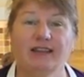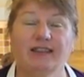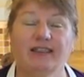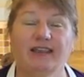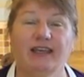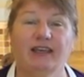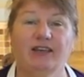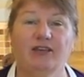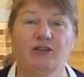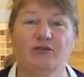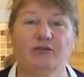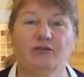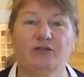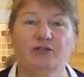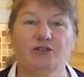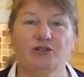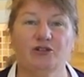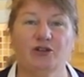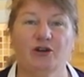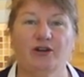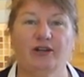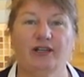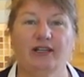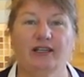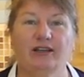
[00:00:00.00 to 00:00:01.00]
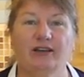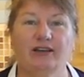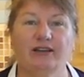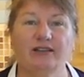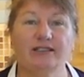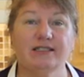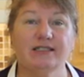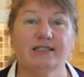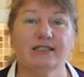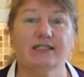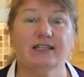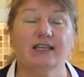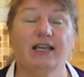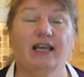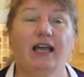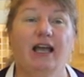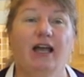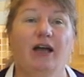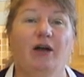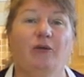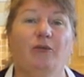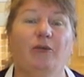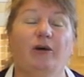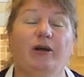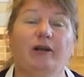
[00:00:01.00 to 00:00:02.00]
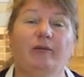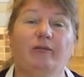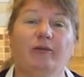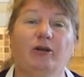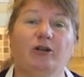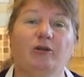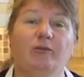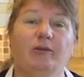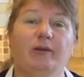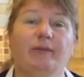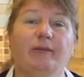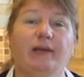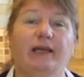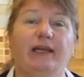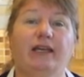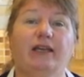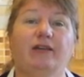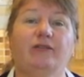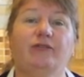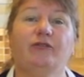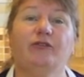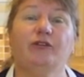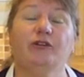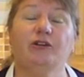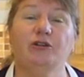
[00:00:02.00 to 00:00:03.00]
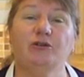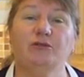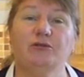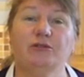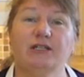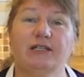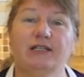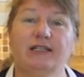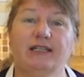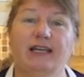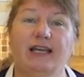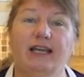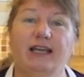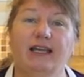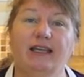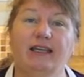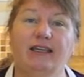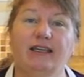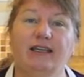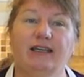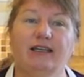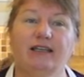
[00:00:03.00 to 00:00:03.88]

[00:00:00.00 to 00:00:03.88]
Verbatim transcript: and thank you for joining us. What I'm going to be making for you today